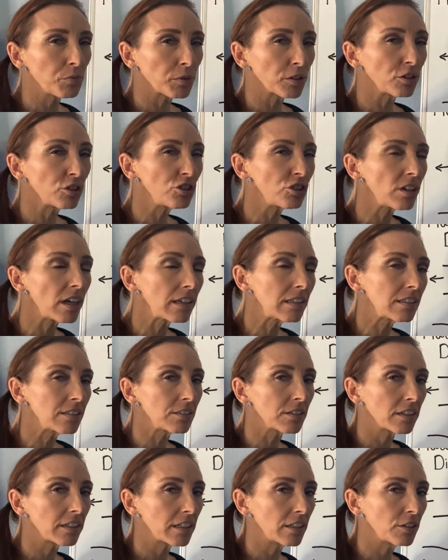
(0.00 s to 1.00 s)
we're just
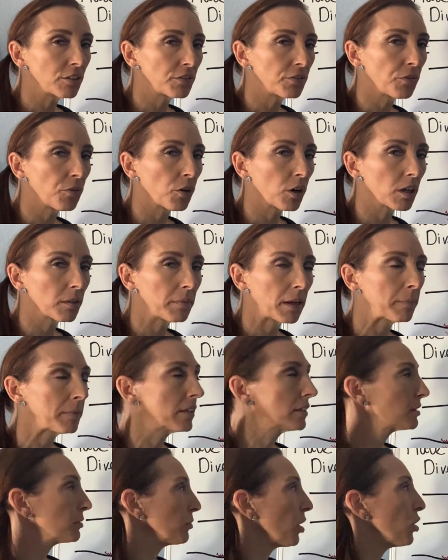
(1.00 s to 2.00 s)
starting to form
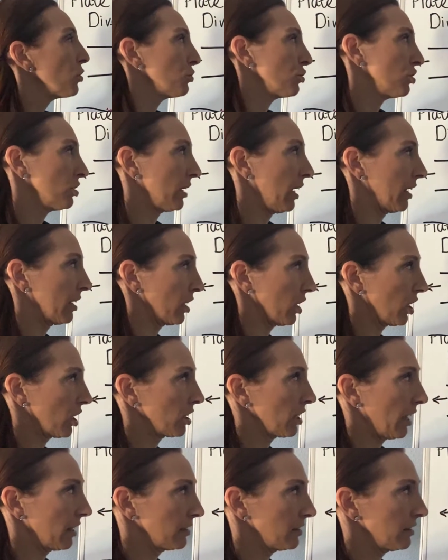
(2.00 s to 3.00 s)
maybe some oceanic
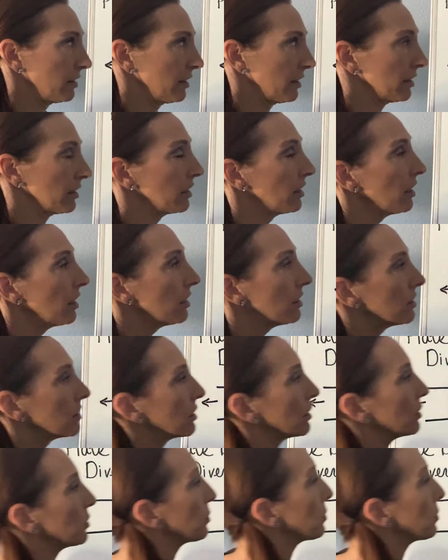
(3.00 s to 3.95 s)
crust here. It's going